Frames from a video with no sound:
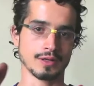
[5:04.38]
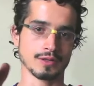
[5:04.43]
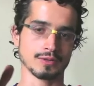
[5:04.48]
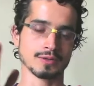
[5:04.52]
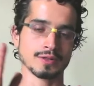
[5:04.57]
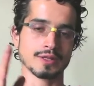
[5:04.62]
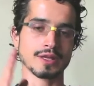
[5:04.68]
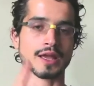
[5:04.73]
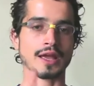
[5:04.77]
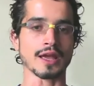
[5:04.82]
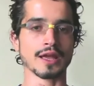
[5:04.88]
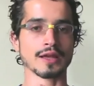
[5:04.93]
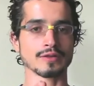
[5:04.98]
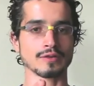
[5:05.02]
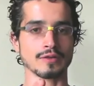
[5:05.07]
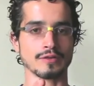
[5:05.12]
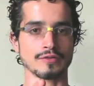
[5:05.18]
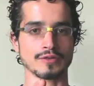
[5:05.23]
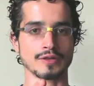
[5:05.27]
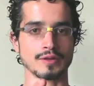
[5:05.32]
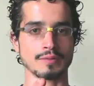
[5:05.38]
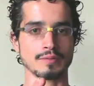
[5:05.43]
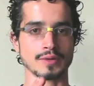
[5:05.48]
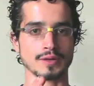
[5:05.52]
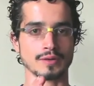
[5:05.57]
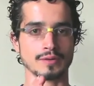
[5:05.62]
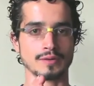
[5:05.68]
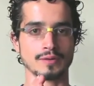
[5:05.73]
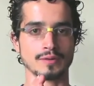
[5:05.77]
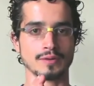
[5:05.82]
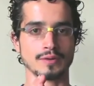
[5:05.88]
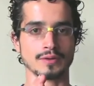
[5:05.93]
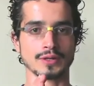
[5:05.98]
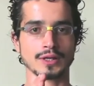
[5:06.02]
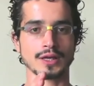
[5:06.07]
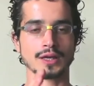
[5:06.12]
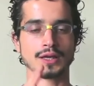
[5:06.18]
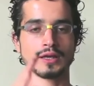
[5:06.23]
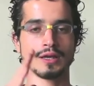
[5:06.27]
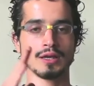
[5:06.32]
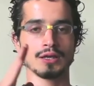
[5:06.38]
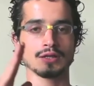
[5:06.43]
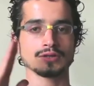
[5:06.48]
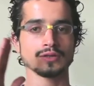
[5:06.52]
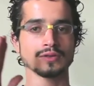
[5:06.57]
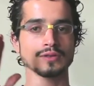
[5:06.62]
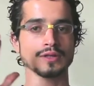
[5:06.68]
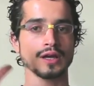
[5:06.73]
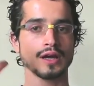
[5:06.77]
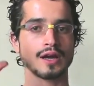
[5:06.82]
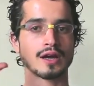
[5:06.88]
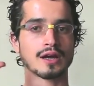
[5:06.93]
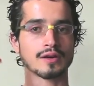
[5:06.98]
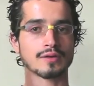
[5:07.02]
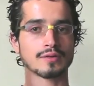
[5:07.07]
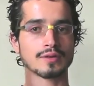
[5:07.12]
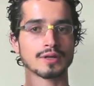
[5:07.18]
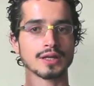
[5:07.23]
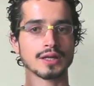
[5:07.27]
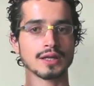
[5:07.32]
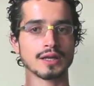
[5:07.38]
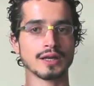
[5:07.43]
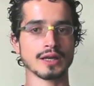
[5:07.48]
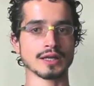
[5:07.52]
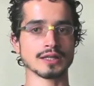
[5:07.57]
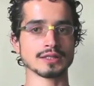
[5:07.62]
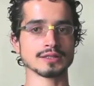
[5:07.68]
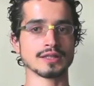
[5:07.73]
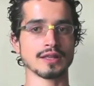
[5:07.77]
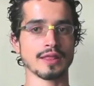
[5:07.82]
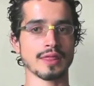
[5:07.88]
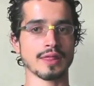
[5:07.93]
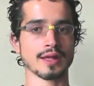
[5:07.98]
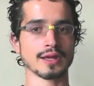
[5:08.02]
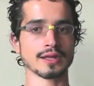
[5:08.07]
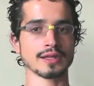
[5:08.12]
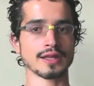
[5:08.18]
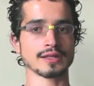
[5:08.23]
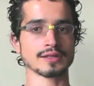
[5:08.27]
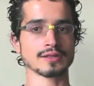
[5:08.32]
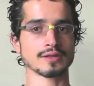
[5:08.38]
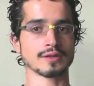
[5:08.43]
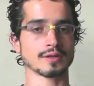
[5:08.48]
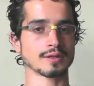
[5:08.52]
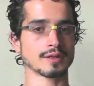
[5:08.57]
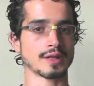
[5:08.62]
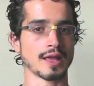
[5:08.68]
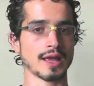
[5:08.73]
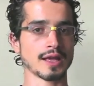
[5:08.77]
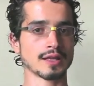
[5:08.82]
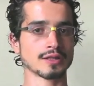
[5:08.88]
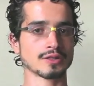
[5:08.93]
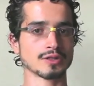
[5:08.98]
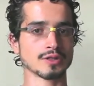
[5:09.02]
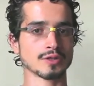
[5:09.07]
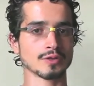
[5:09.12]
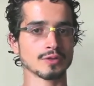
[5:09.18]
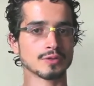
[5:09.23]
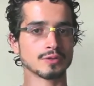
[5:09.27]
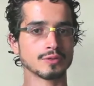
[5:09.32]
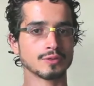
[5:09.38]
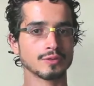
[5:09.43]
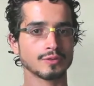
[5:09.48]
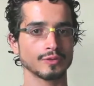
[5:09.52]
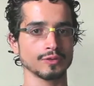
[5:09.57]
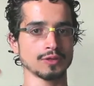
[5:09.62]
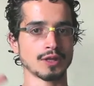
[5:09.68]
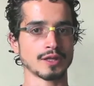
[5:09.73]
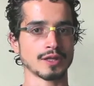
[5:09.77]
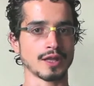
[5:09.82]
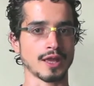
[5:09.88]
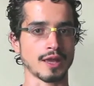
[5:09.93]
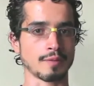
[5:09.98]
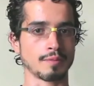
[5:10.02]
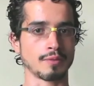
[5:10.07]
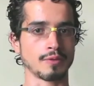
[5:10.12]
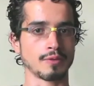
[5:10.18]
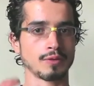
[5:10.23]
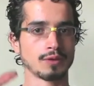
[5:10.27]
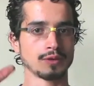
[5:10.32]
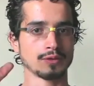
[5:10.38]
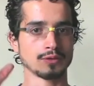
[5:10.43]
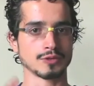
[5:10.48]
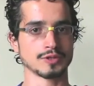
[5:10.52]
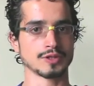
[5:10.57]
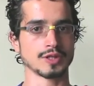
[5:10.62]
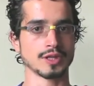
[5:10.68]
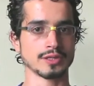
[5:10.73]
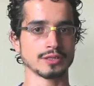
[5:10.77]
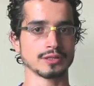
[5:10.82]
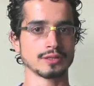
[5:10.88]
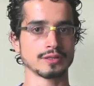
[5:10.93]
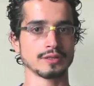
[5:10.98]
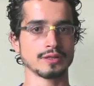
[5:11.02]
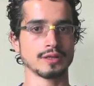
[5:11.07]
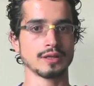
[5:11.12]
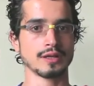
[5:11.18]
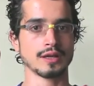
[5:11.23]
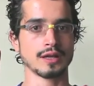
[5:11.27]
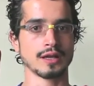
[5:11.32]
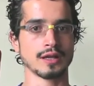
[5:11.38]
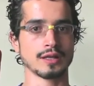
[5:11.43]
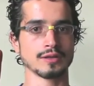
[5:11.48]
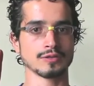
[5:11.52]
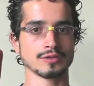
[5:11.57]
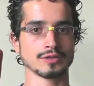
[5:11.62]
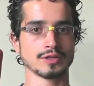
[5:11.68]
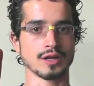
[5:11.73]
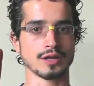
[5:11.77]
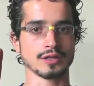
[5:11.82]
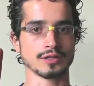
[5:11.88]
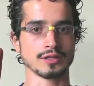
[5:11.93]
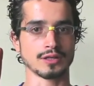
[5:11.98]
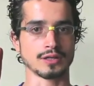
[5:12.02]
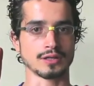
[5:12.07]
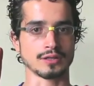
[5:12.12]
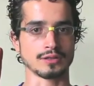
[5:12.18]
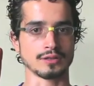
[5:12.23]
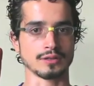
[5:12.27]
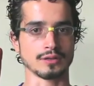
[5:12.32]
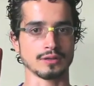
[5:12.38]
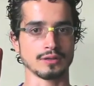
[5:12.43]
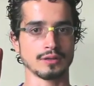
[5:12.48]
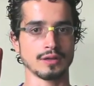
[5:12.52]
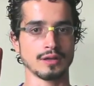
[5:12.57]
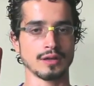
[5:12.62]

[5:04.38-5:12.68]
to the end of the meal, okay? So the hungry is the thing that takes you to the table, you sit and you start eating.